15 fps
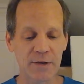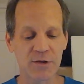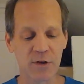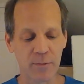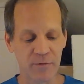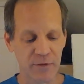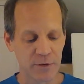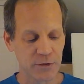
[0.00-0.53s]

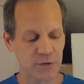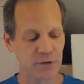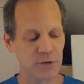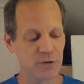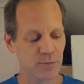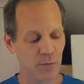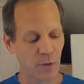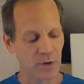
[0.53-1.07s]
some
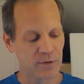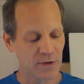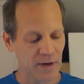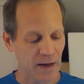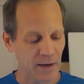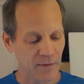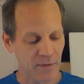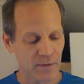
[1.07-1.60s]
physicists pointed
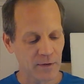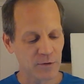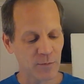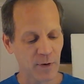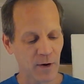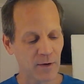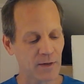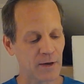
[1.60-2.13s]
out these
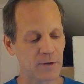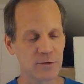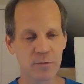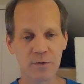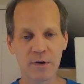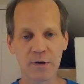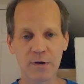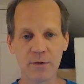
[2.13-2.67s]
parallels
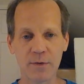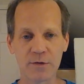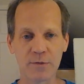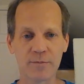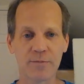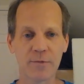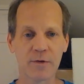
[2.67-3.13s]
with Hinduism.